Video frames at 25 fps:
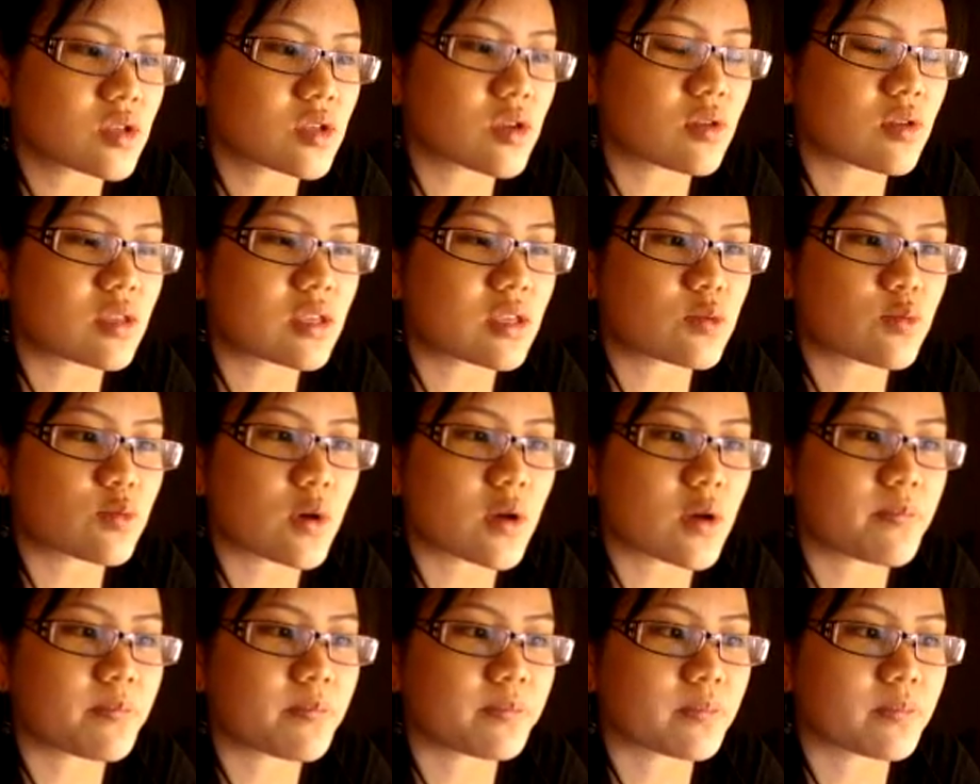So
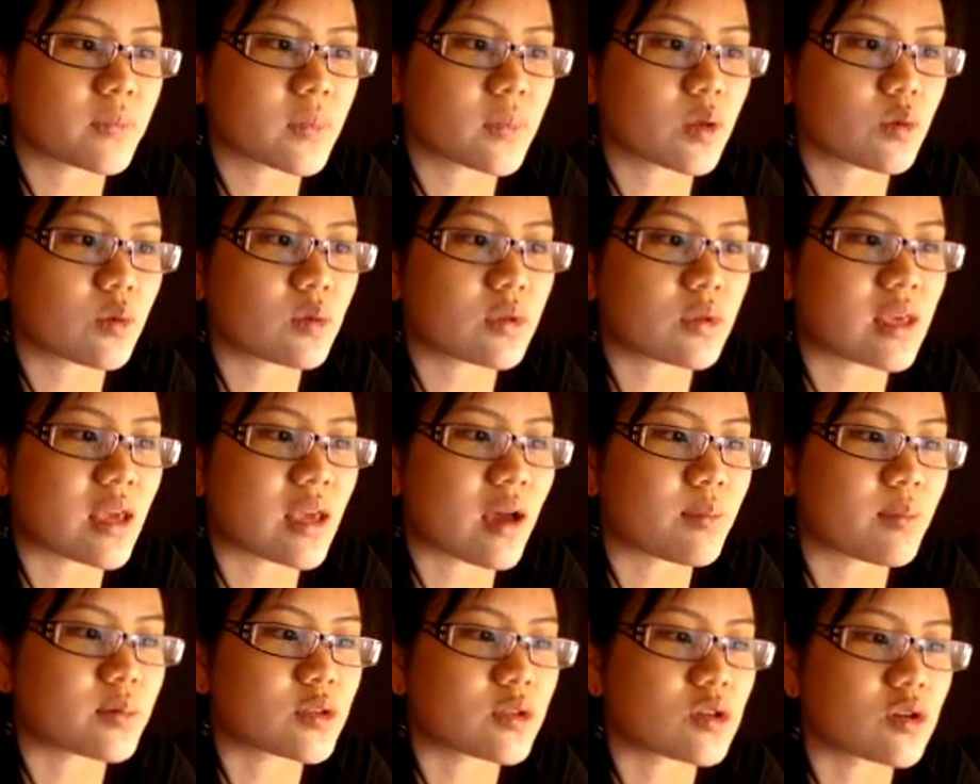this one, with
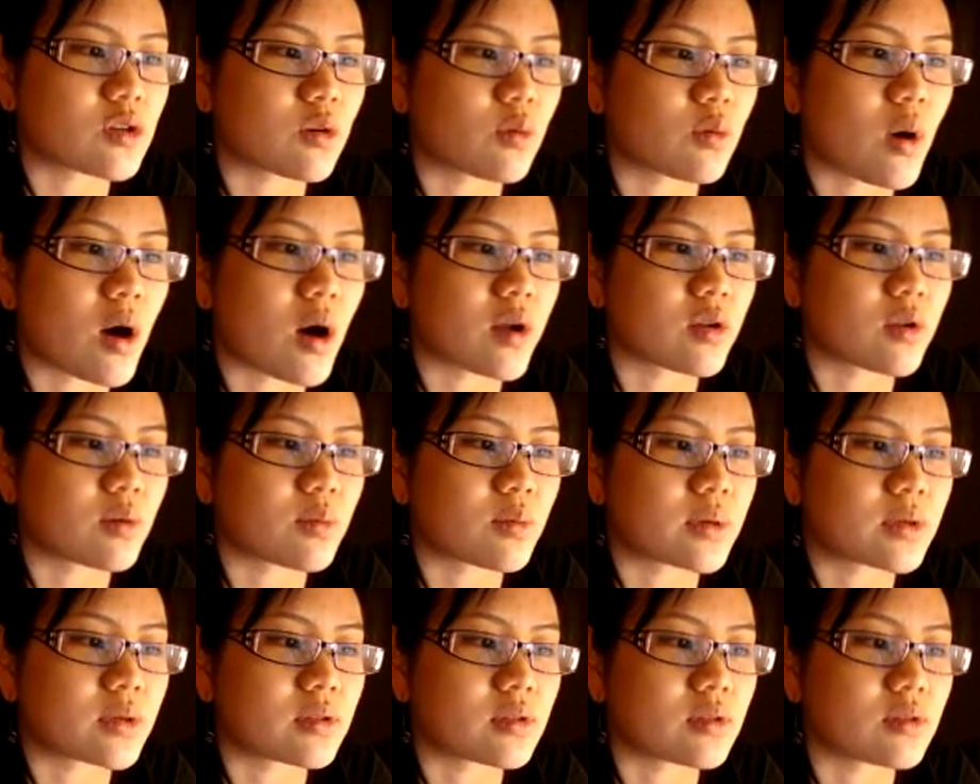the aperture wide
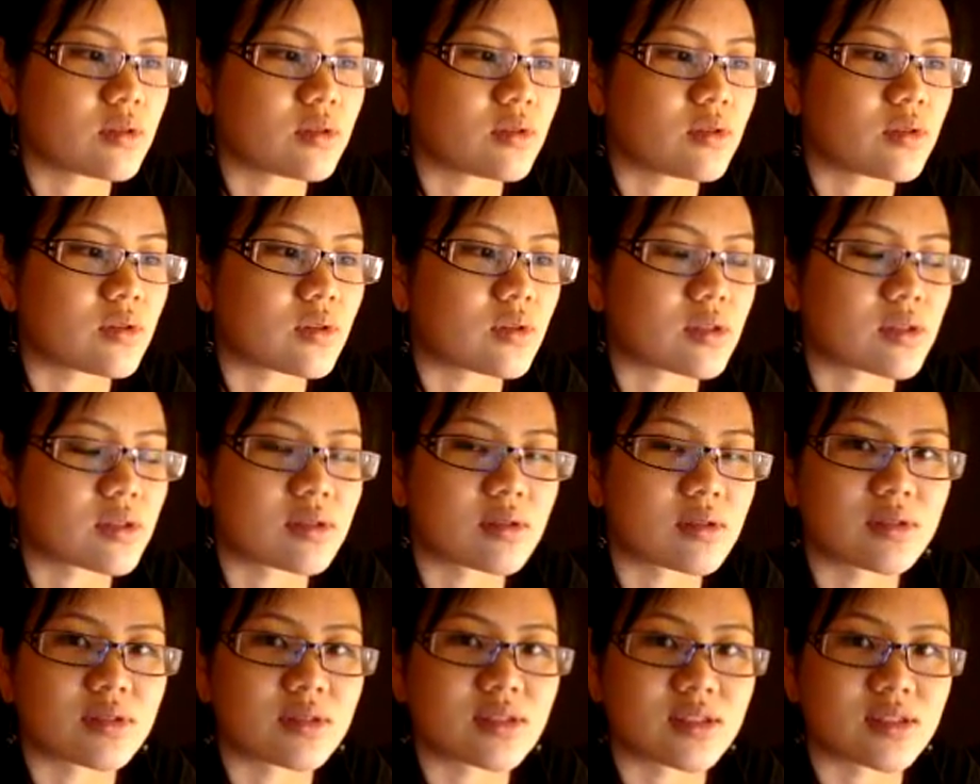open, you
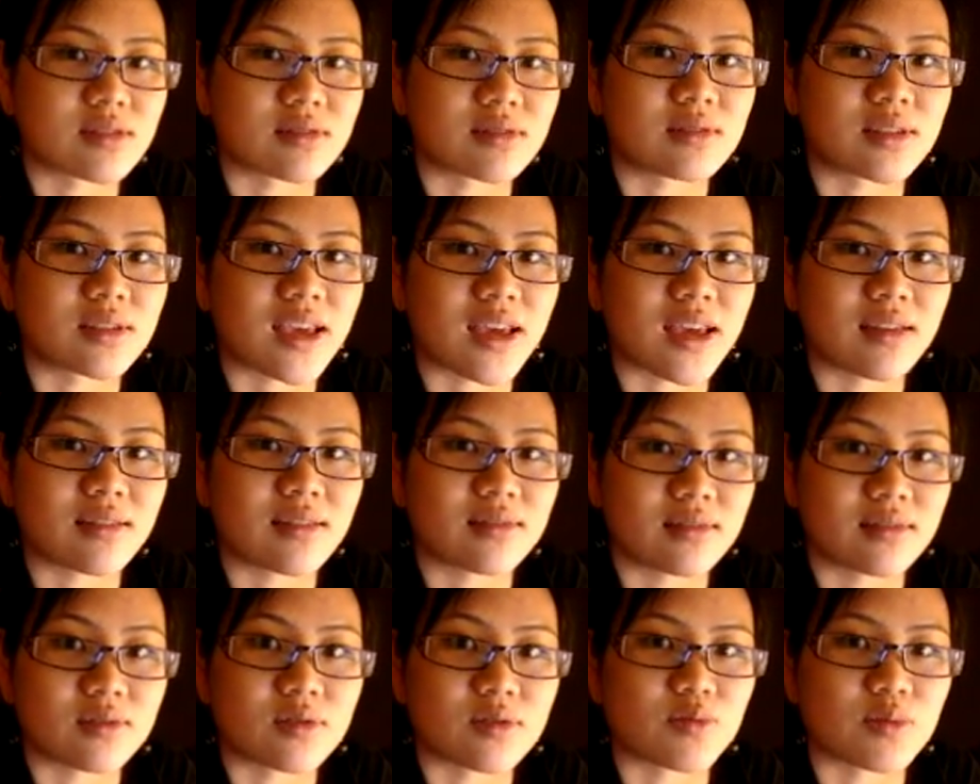can still
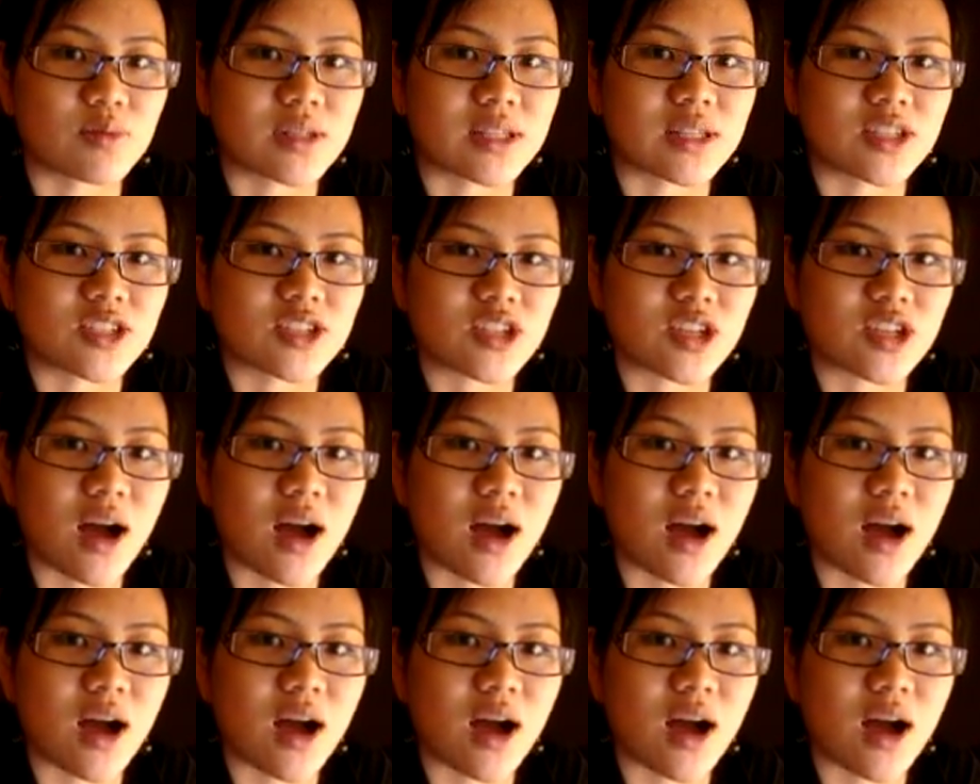use really